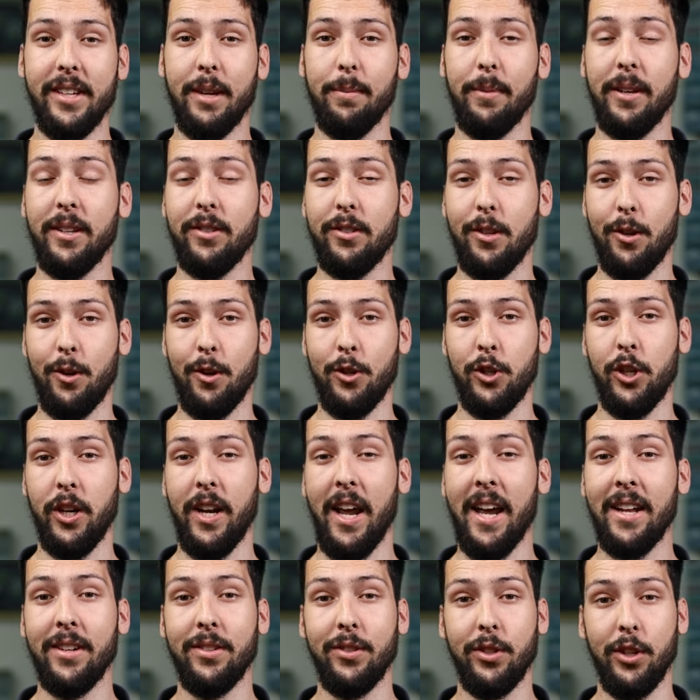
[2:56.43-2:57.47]
something Sonos should
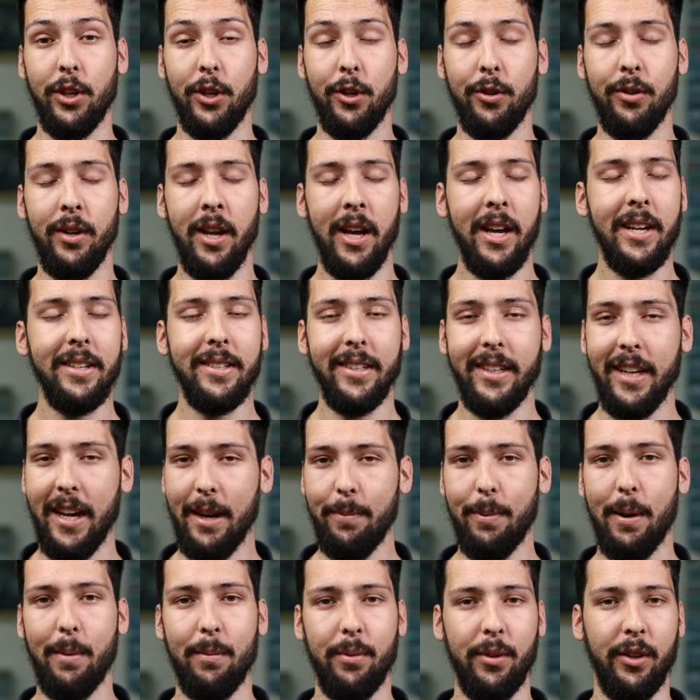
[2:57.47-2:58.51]
add soon to
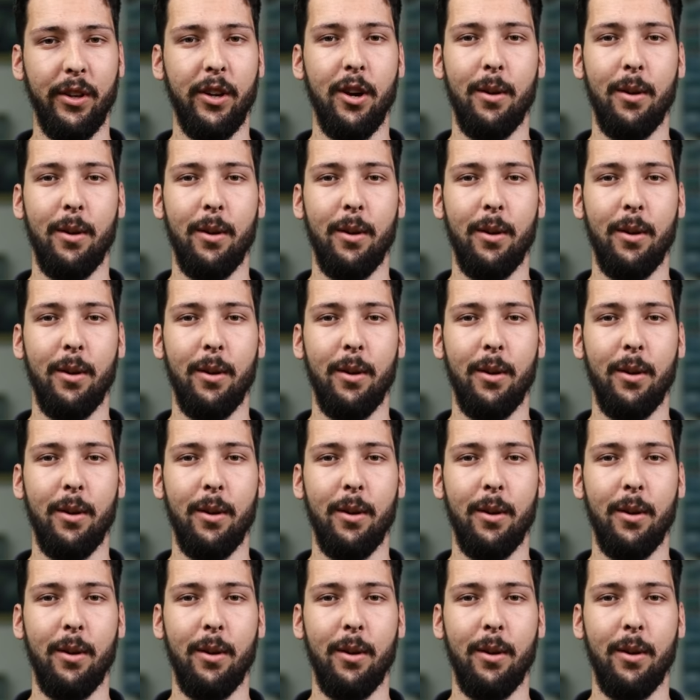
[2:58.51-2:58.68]
keep up with the